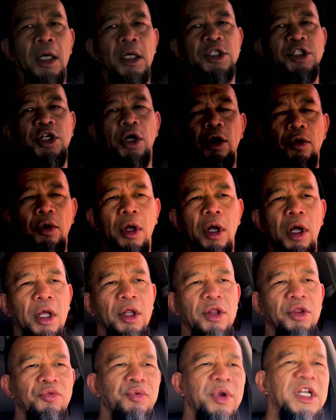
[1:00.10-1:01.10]
So
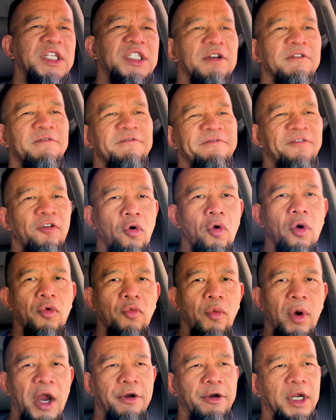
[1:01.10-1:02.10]
the reason for
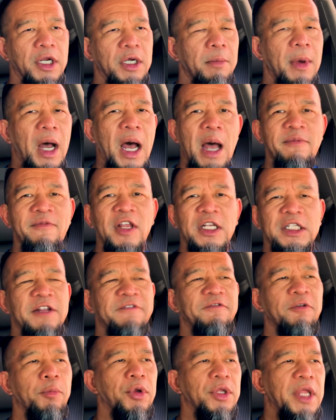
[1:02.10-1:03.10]
wearing them,
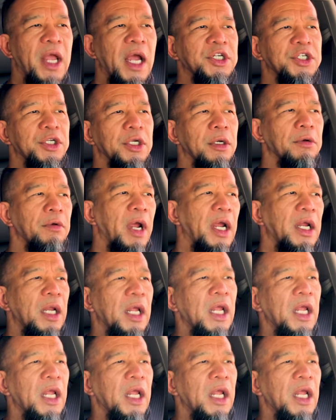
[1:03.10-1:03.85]
obviously for protection, right?